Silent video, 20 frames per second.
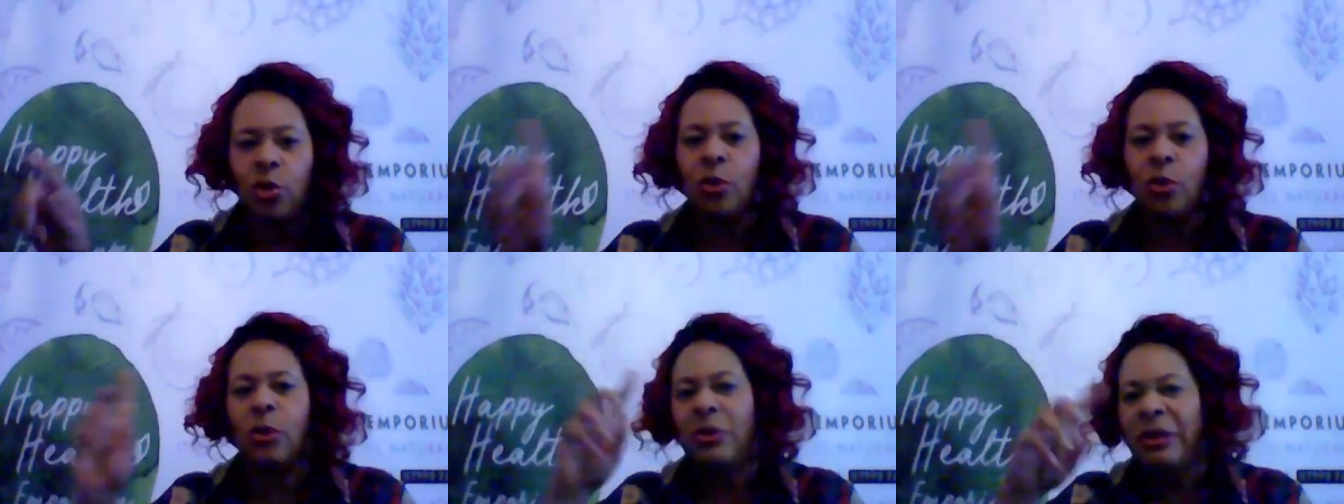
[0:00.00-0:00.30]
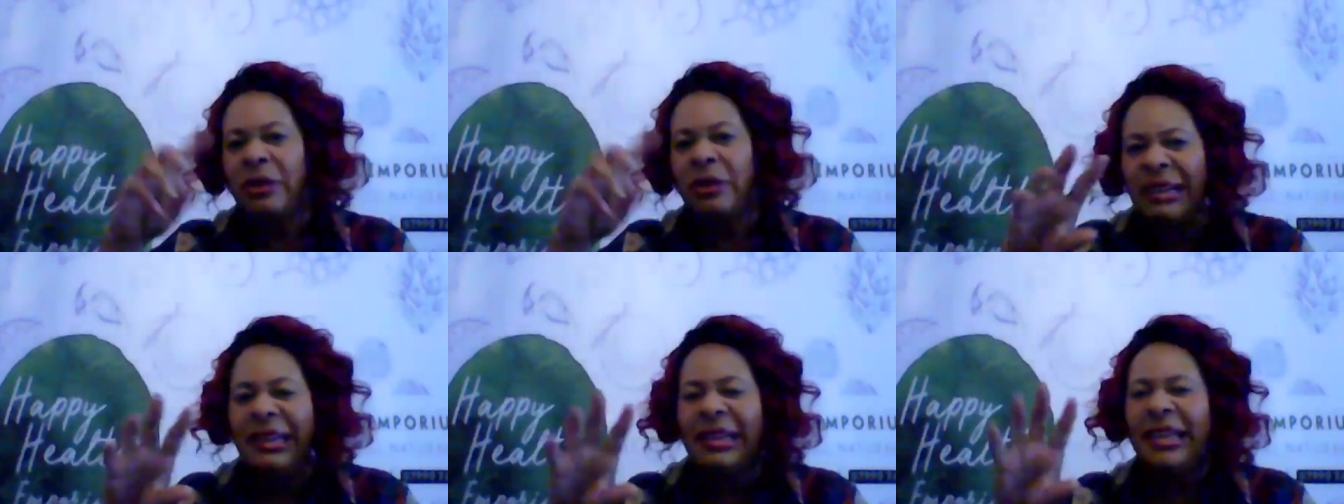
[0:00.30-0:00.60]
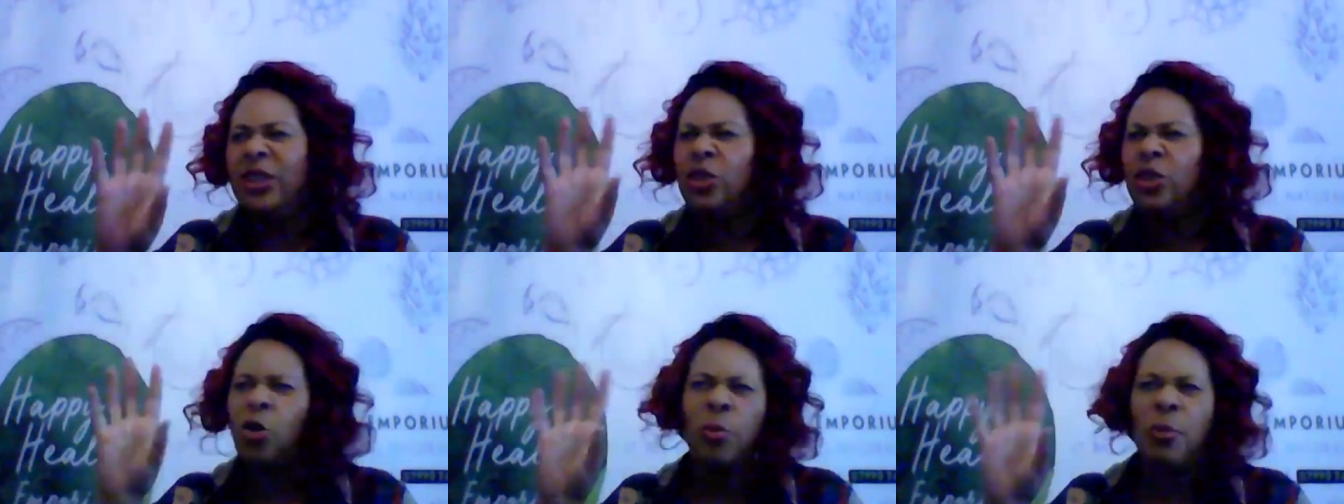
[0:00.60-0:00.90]
We were in
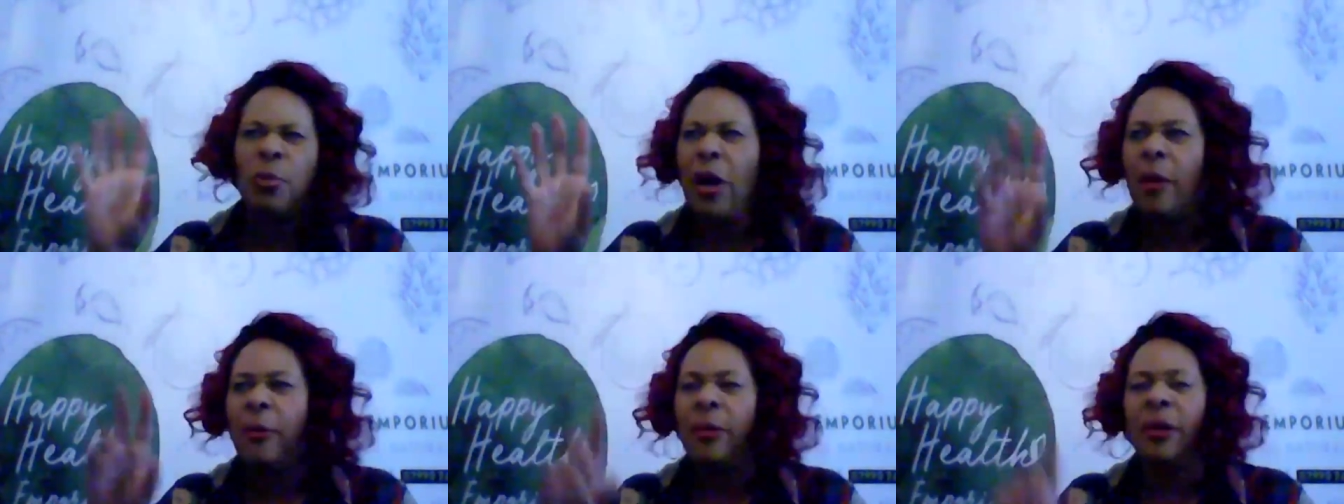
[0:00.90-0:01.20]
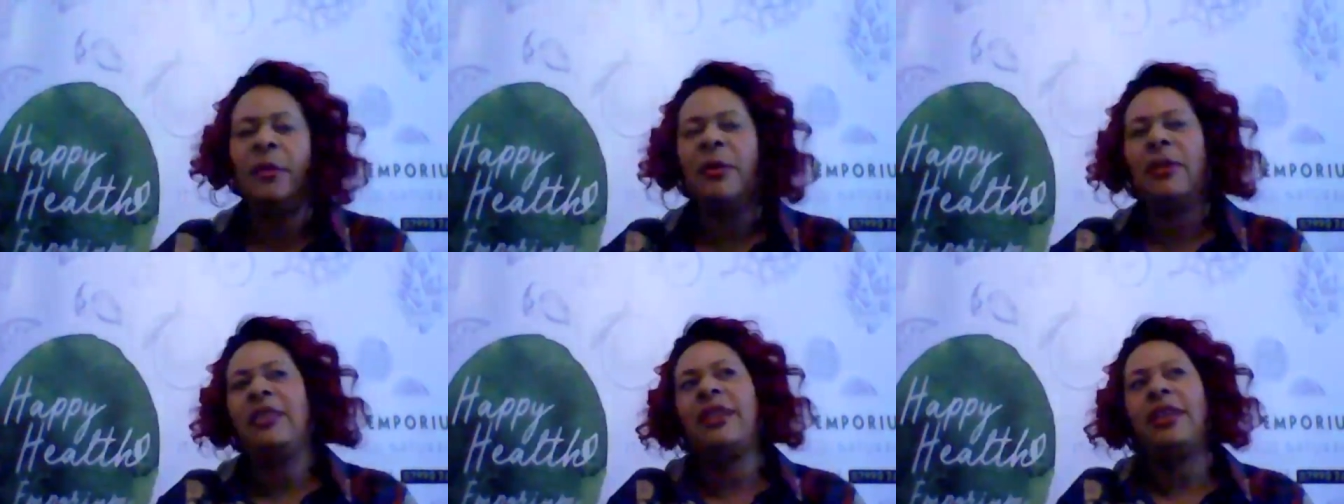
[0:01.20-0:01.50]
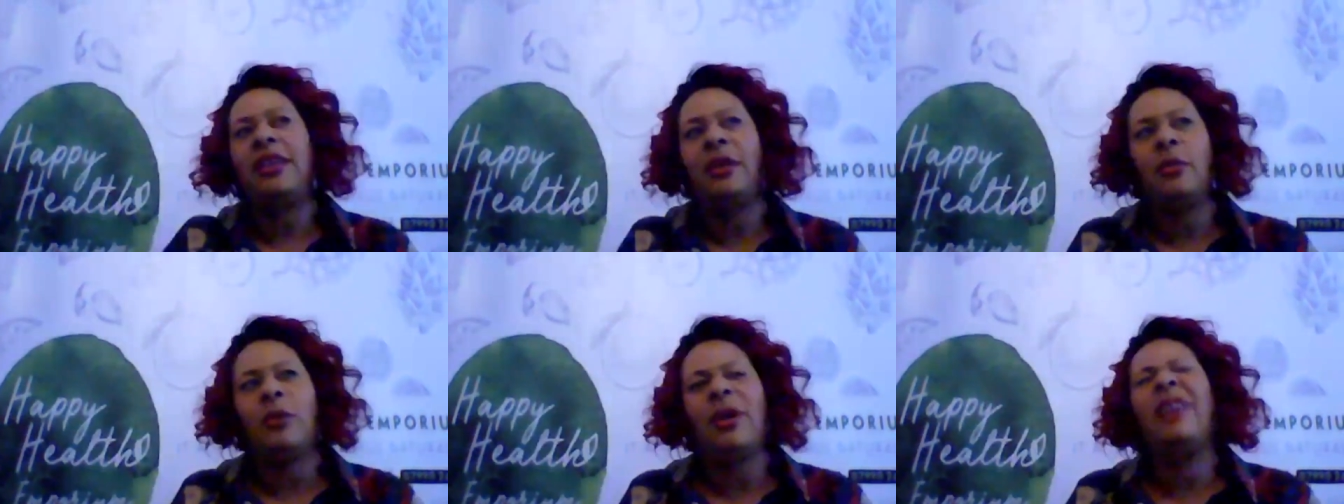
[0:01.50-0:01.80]
Leeds or Birmingham, I think
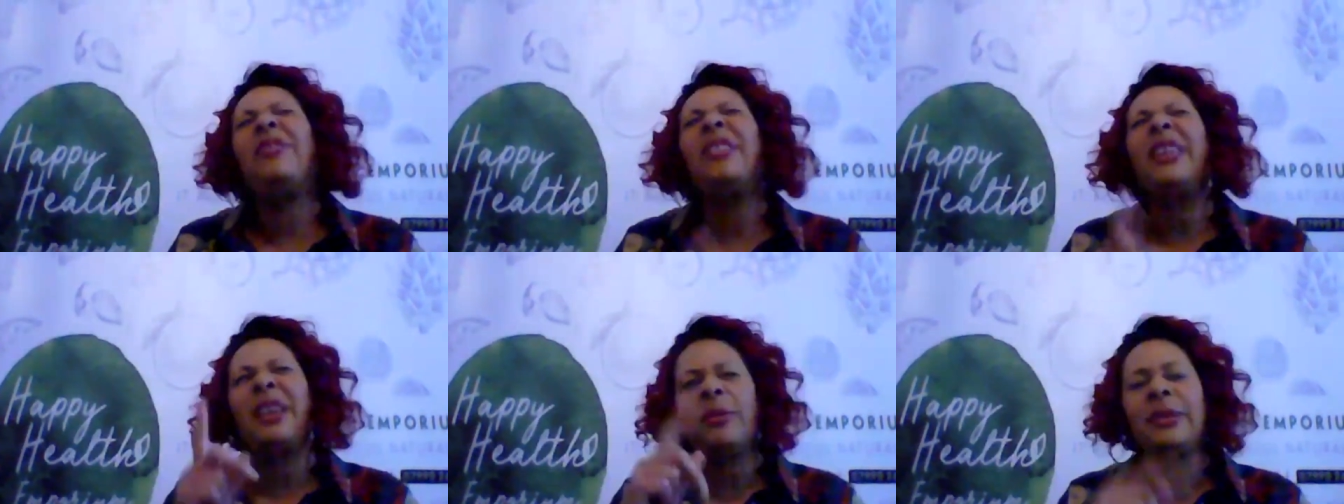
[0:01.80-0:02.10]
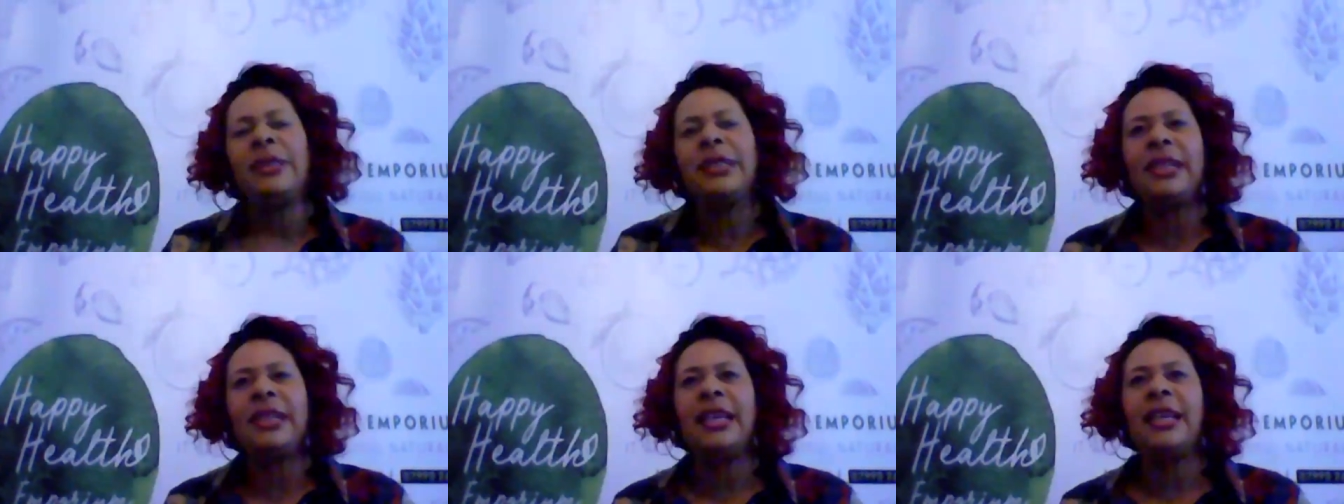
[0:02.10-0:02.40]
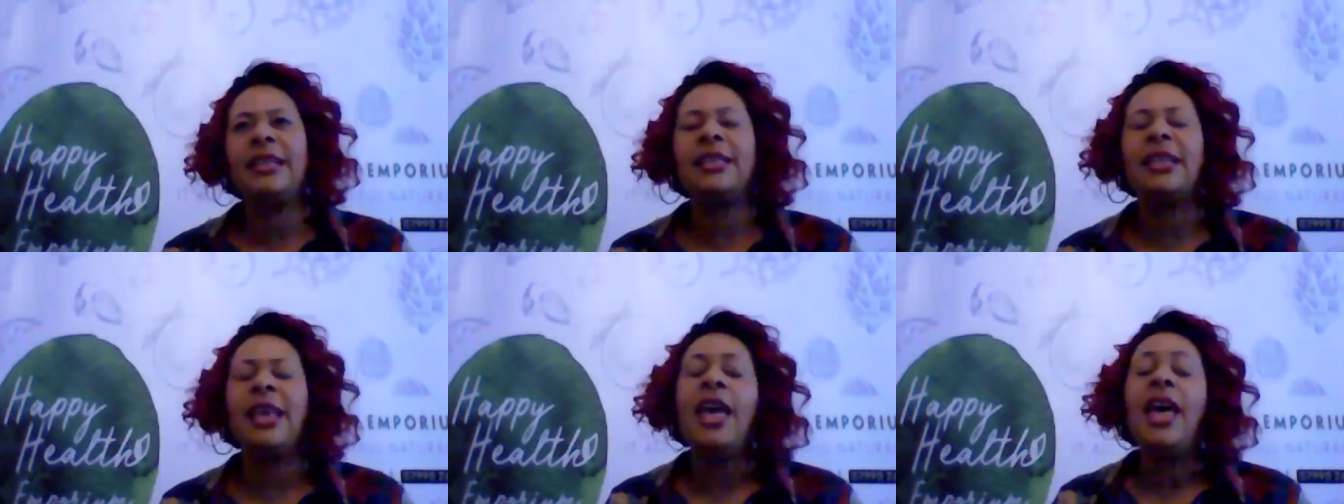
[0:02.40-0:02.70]
it was. I think it was
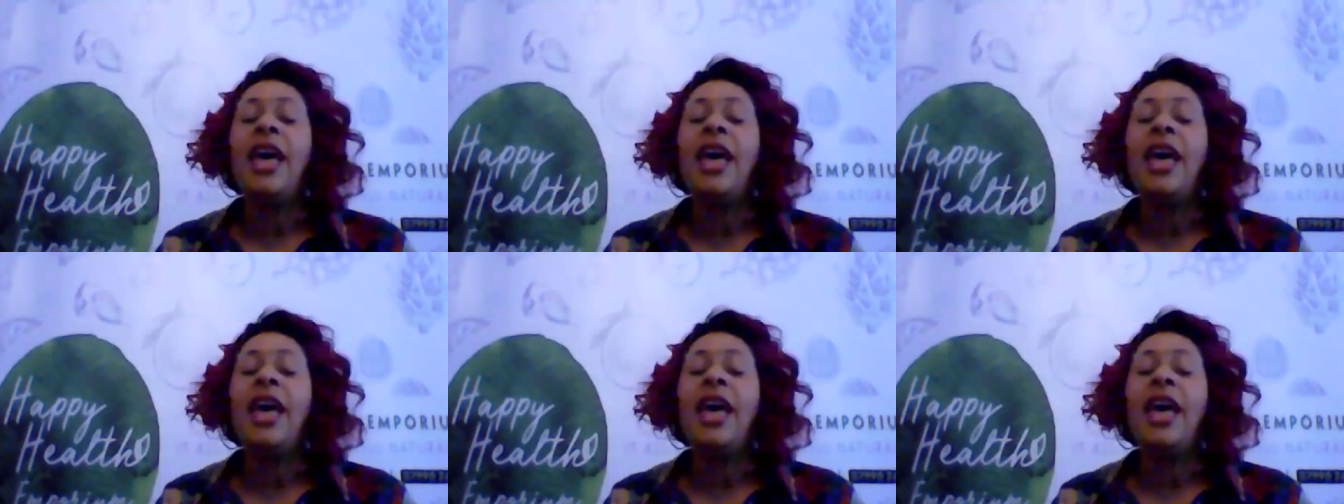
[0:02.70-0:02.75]
Leeds.